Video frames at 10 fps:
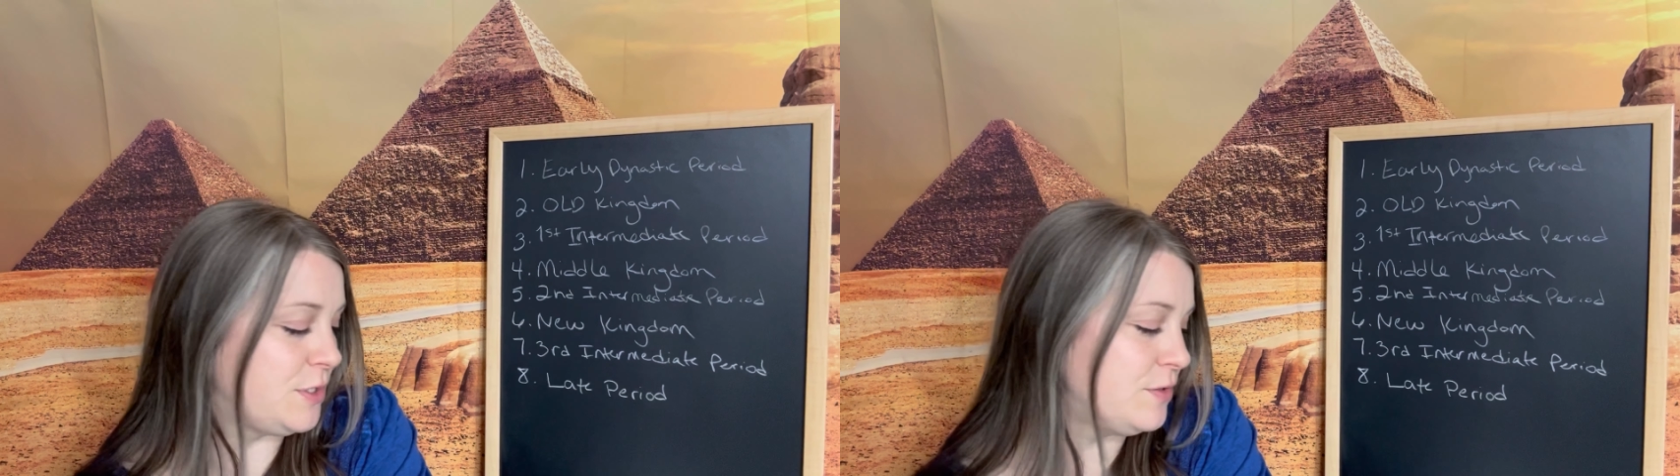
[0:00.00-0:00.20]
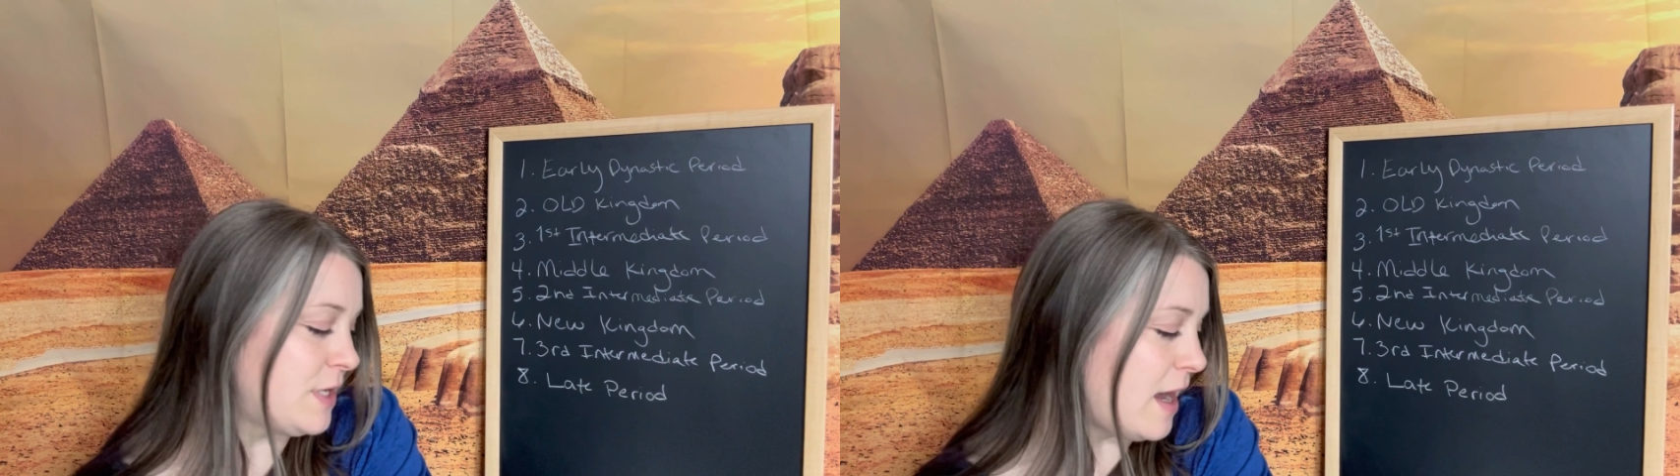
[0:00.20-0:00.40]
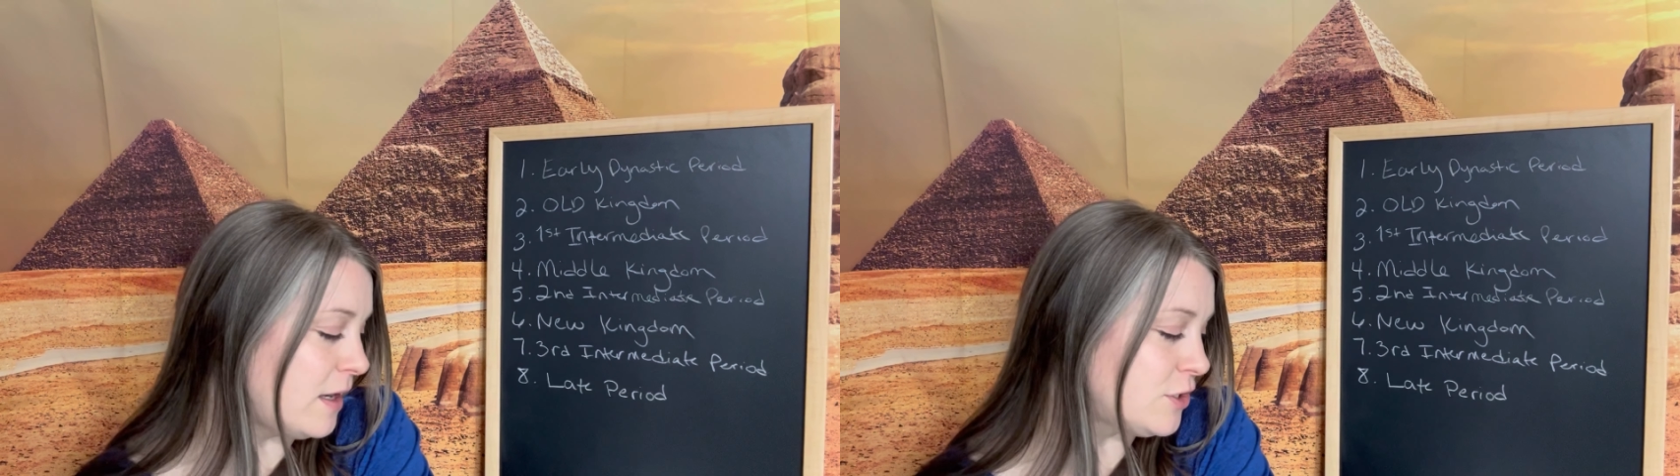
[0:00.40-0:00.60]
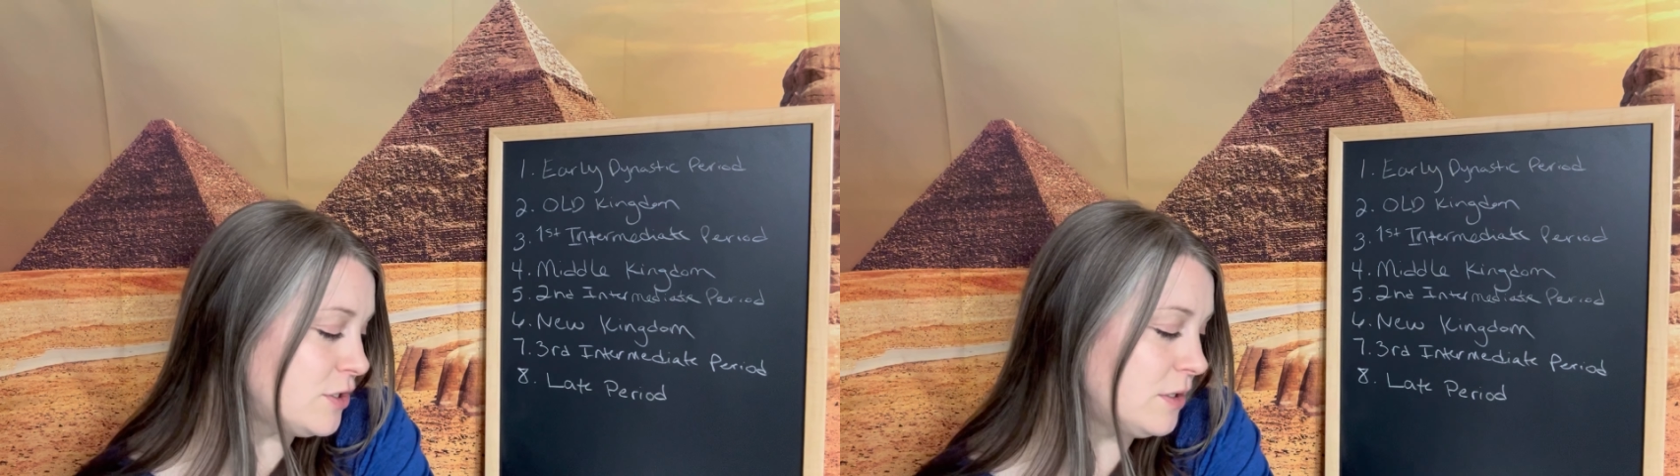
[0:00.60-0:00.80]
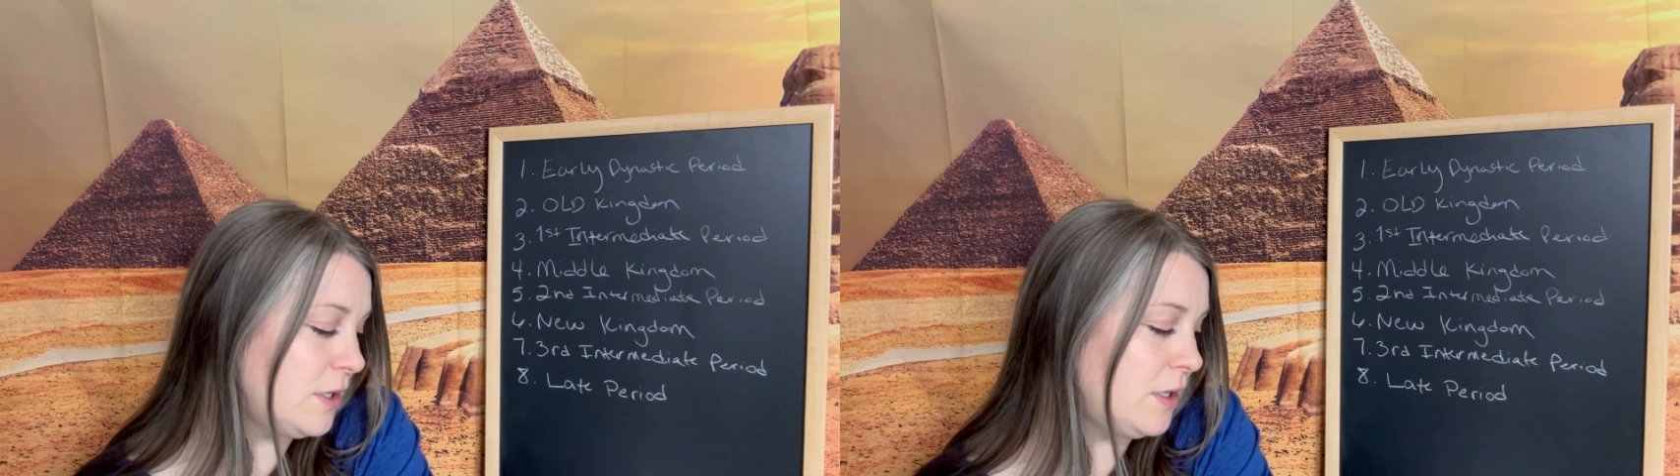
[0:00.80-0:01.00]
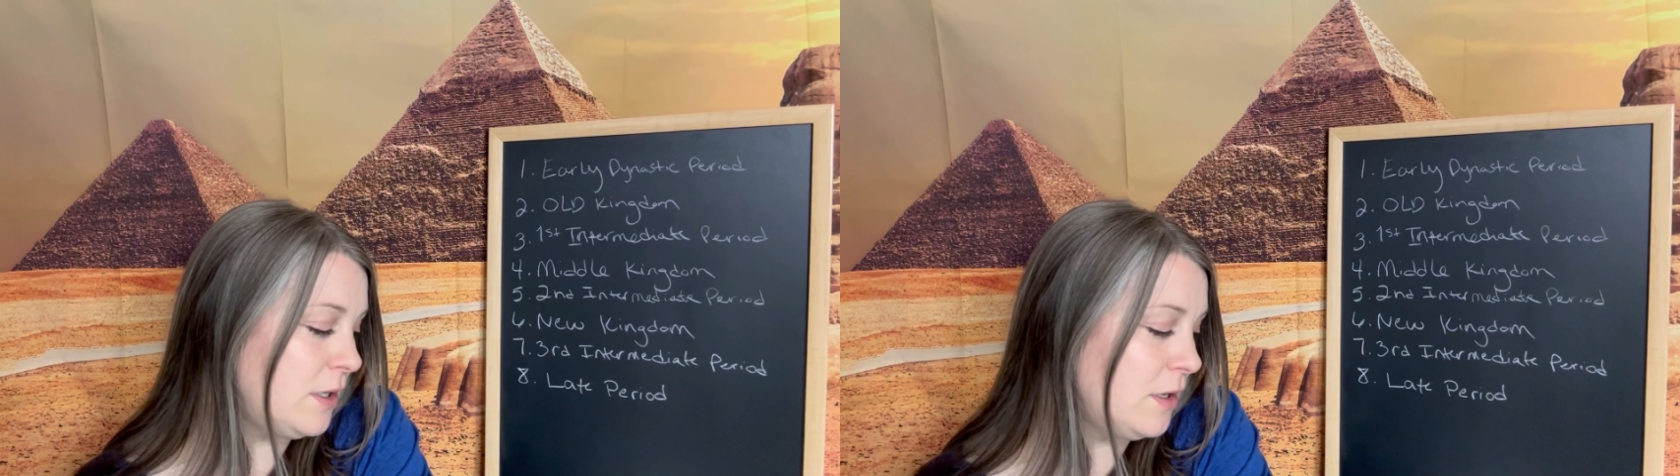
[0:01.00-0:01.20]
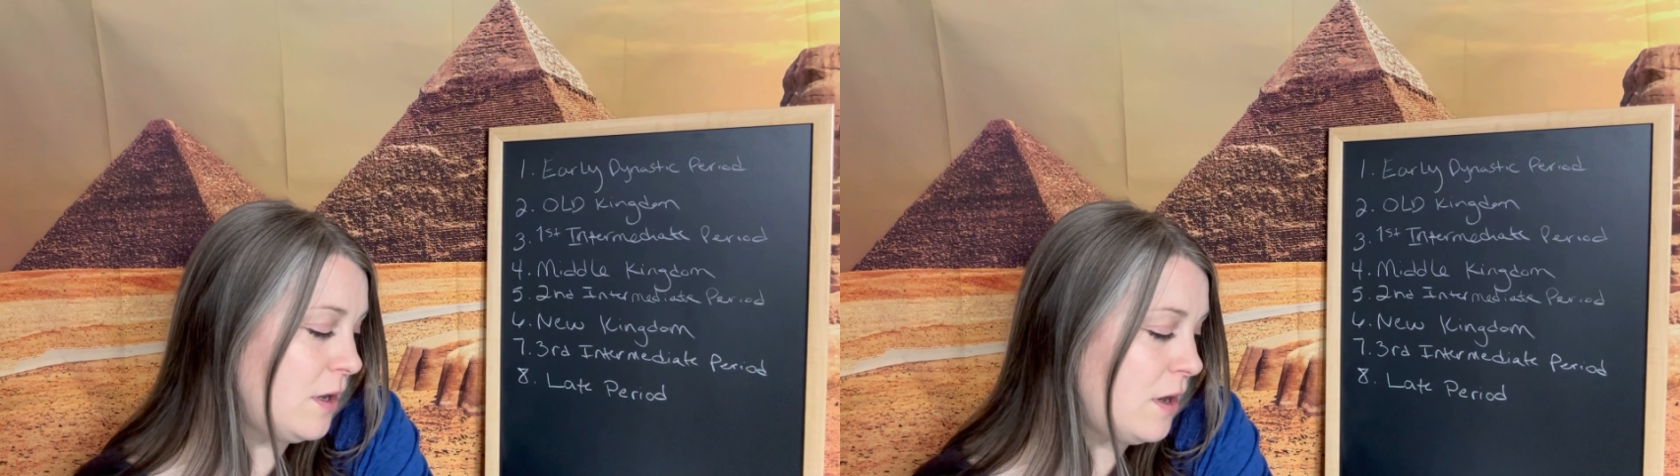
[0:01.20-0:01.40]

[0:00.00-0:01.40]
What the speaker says: There's actually